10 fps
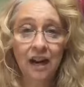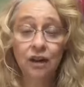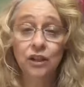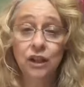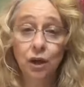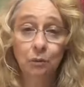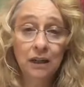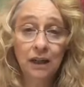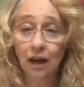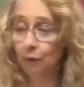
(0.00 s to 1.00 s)
So be
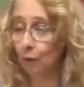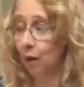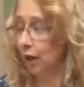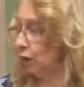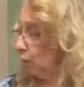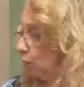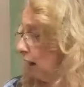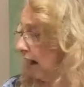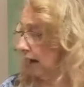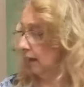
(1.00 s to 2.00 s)
careful what you
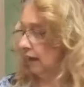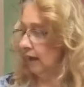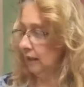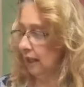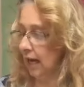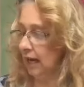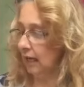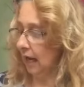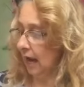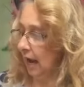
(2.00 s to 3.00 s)
write. Take
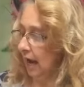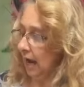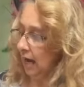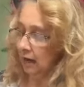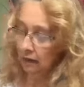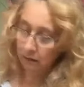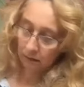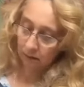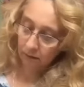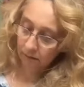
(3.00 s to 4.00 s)
a,
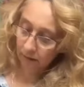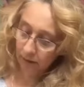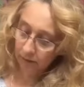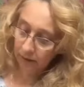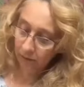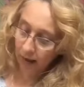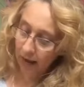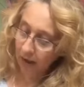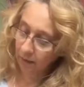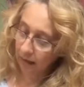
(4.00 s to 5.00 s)
let's see if I
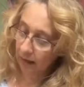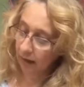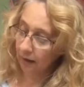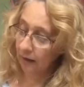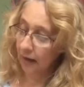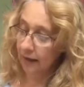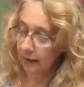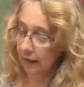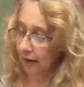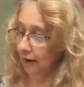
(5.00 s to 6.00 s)
have any. Yes, here.